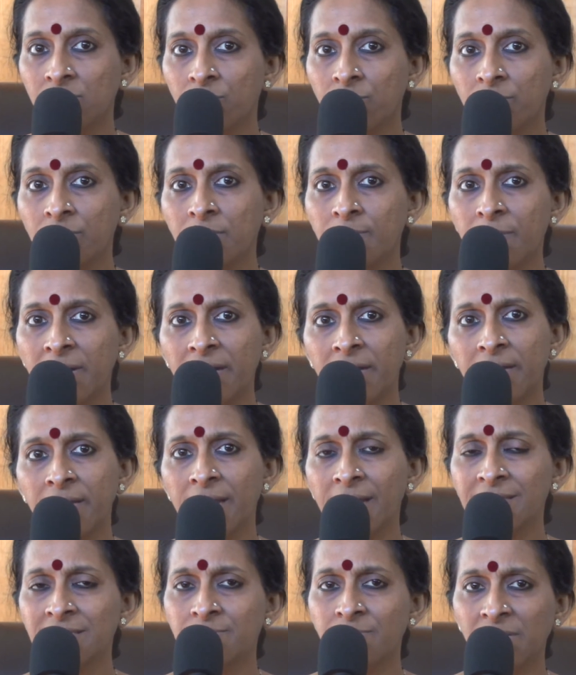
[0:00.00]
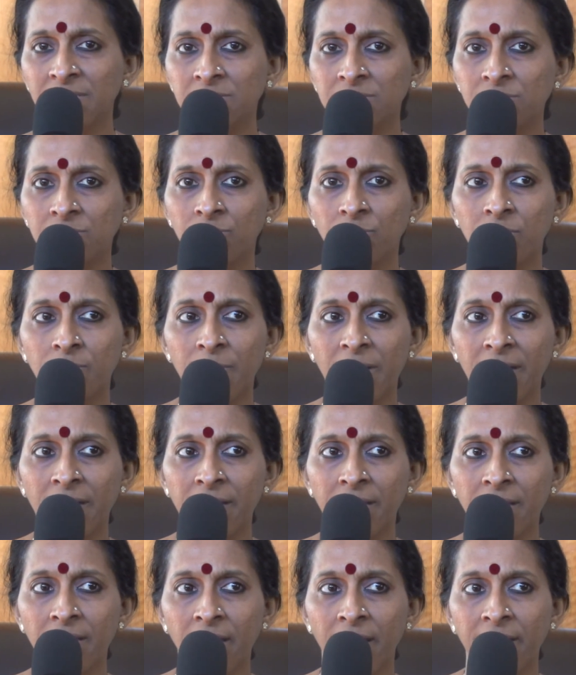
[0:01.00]
rolled by, as months rolled
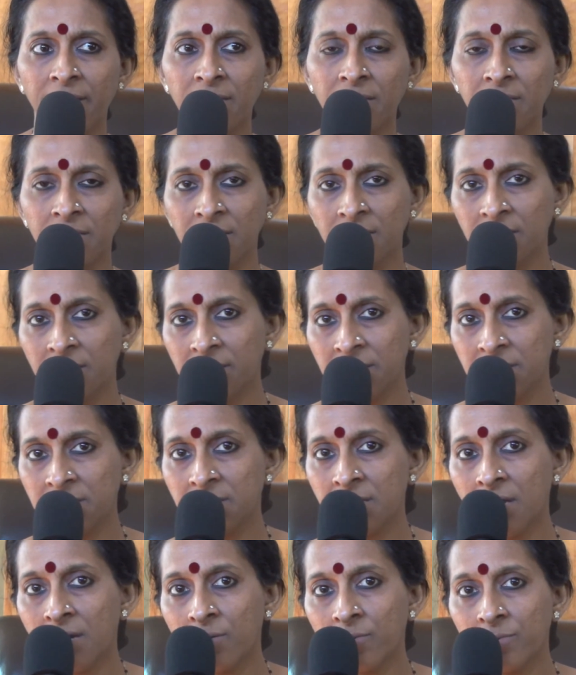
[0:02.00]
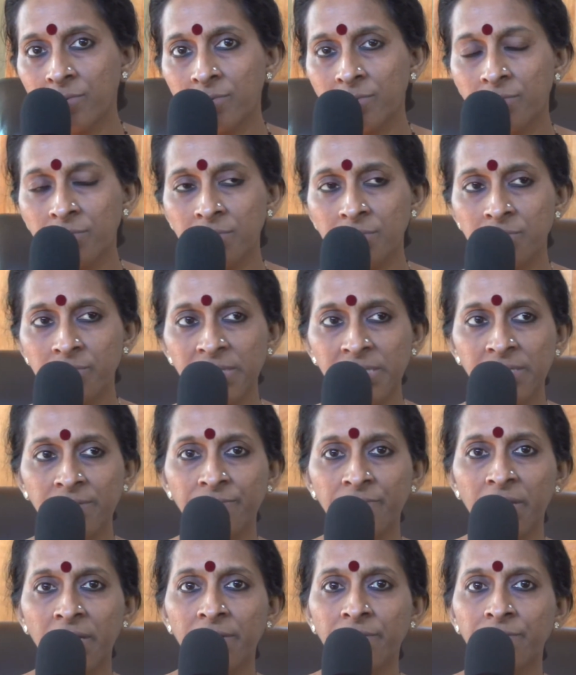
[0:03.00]
by, and years now,
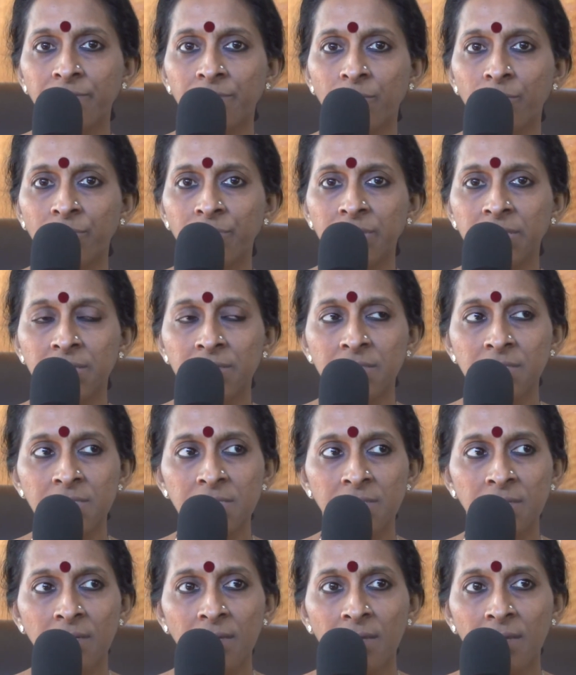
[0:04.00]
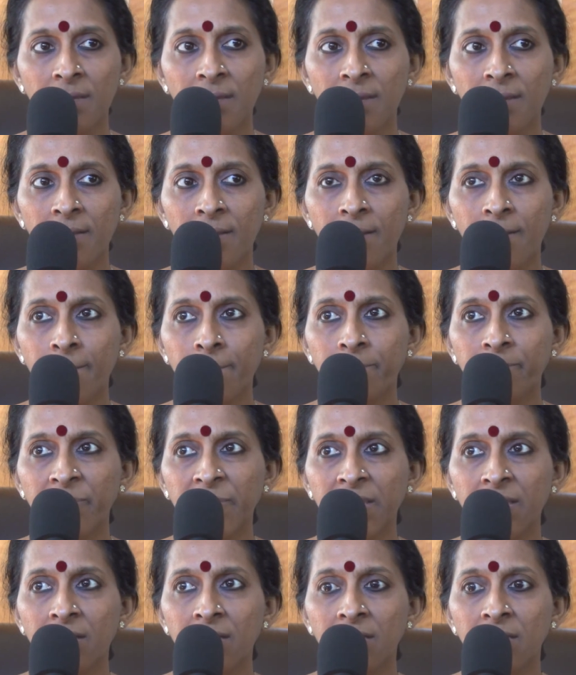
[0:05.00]
25 odd years,
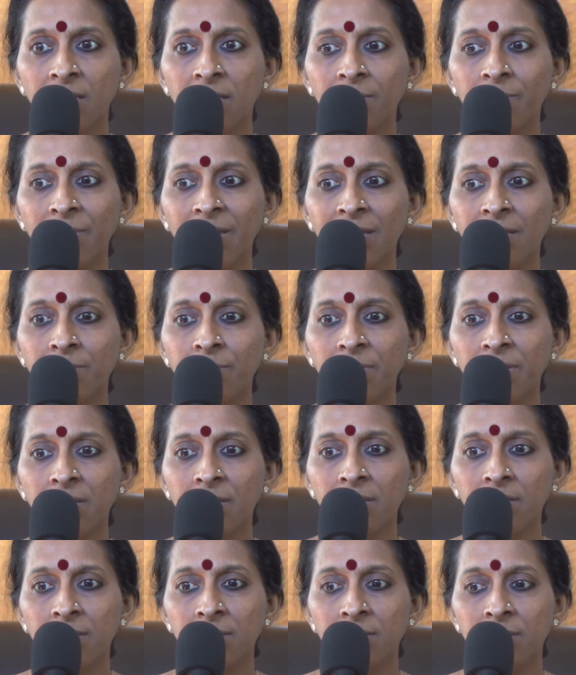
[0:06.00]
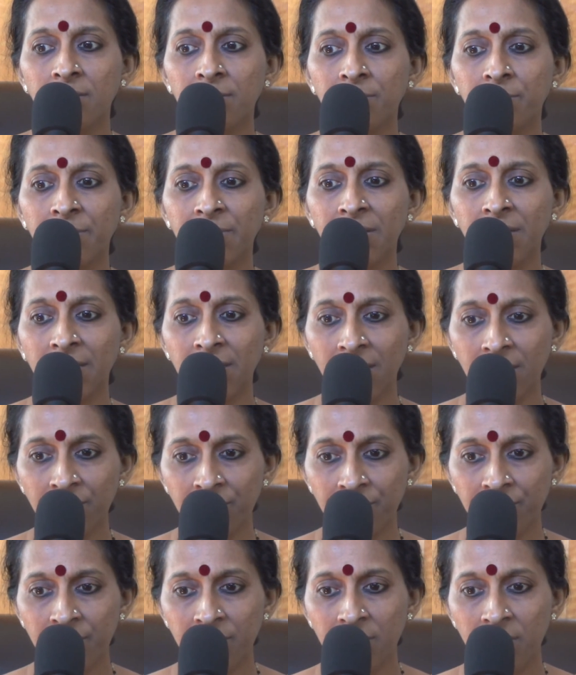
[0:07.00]
he made me
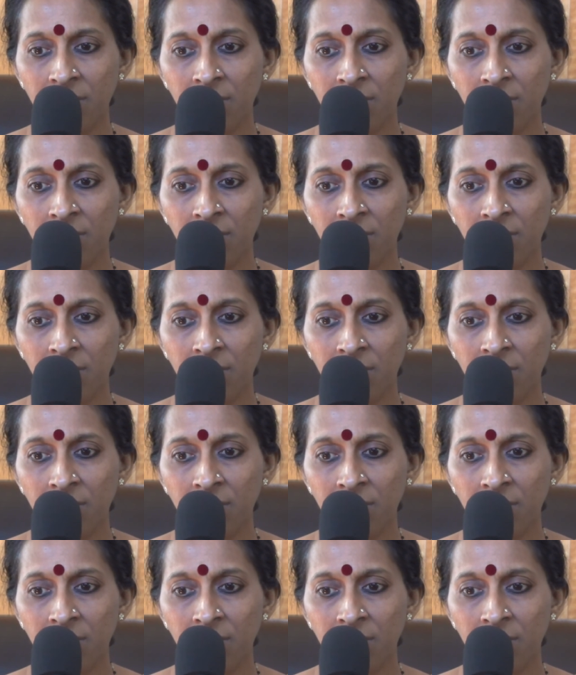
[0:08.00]
believe